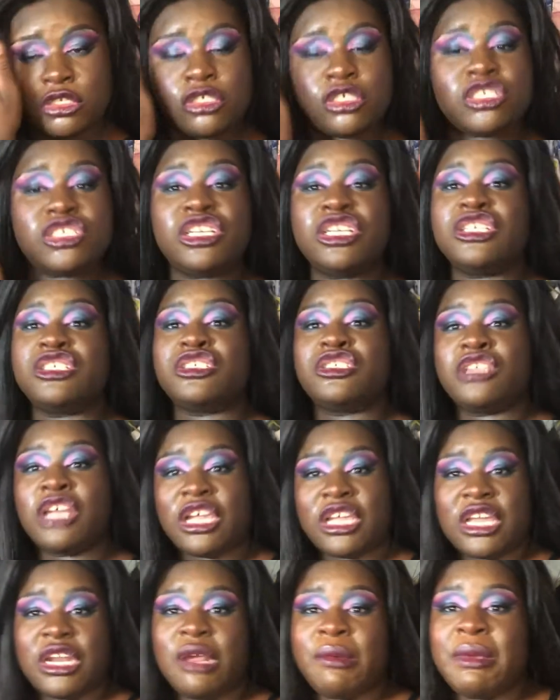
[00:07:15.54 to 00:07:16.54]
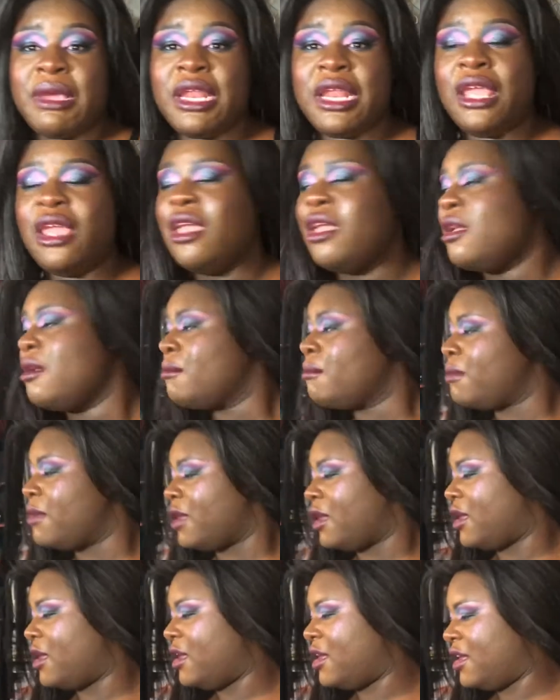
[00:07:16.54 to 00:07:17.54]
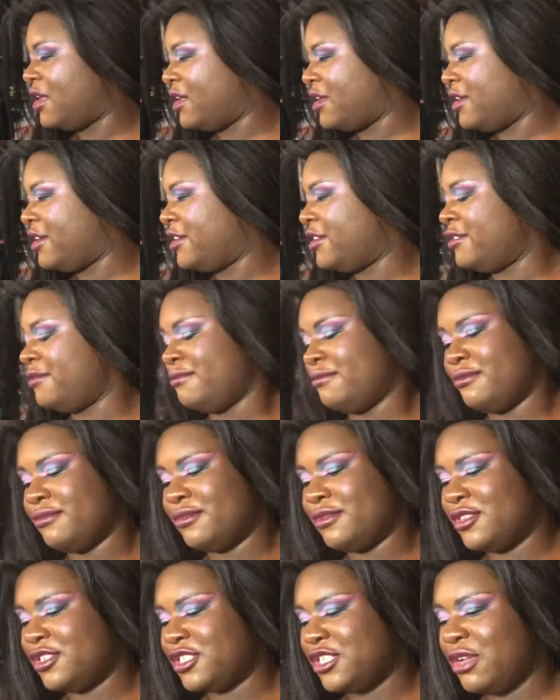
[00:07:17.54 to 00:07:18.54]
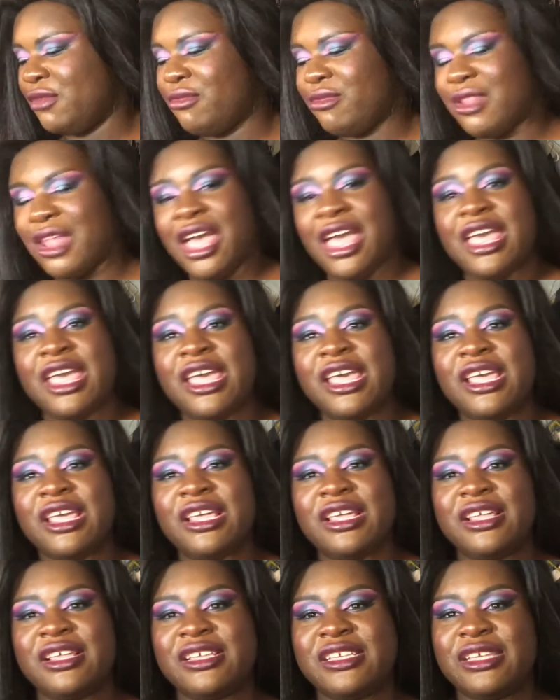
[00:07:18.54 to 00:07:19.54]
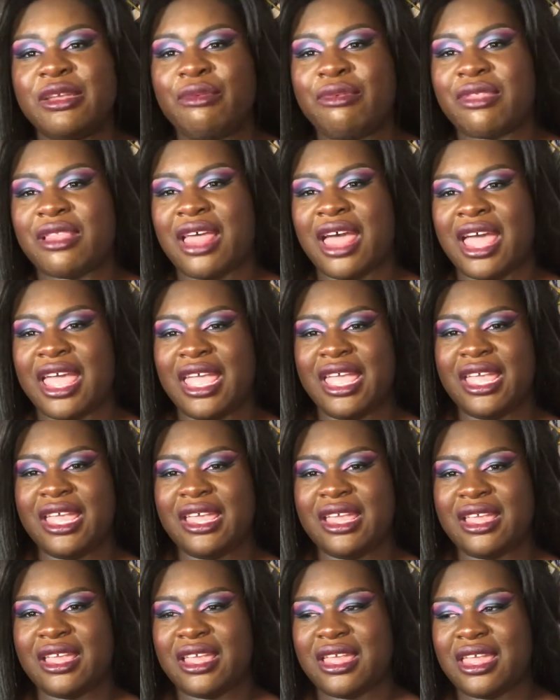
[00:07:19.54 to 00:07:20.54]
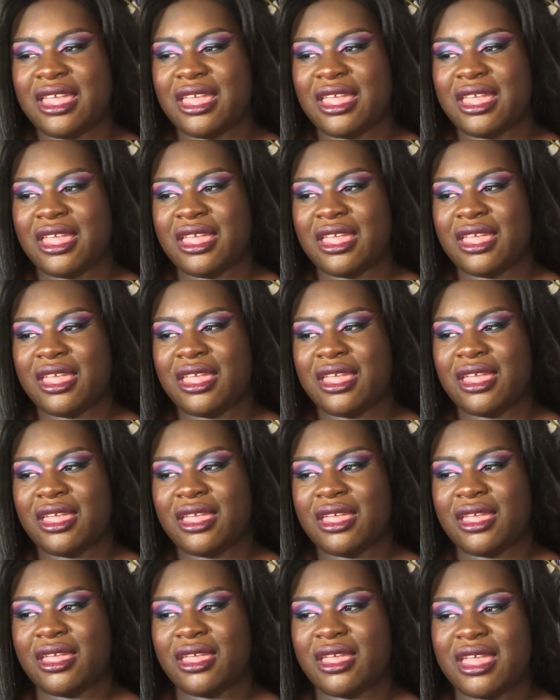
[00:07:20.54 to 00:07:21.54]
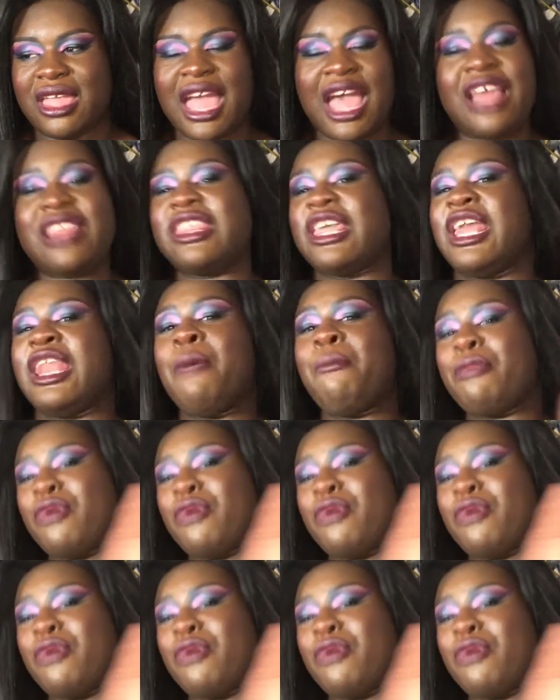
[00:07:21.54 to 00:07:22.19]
She is not getting no money. But uh, she was like, she was like, I said, let me